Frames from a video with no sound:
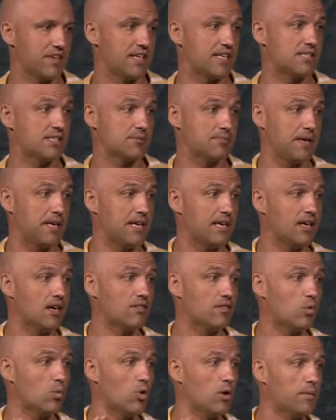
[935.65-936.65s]
He's speaking of
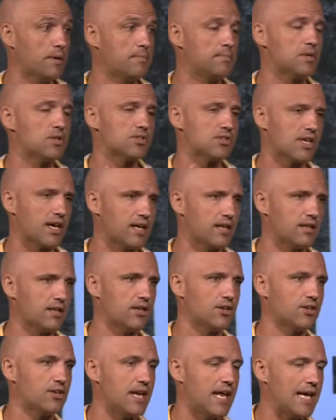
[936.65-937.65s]
a woman. Most likely
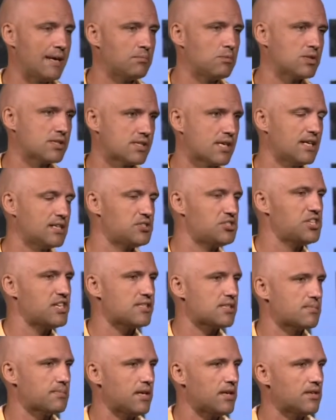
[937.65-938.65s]
her name was not
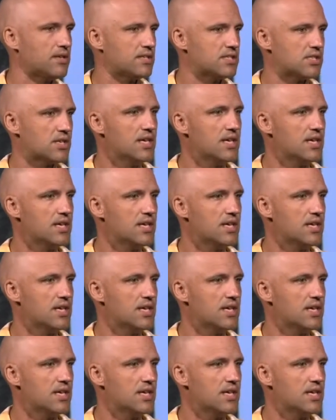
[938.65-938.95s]
Jezebel.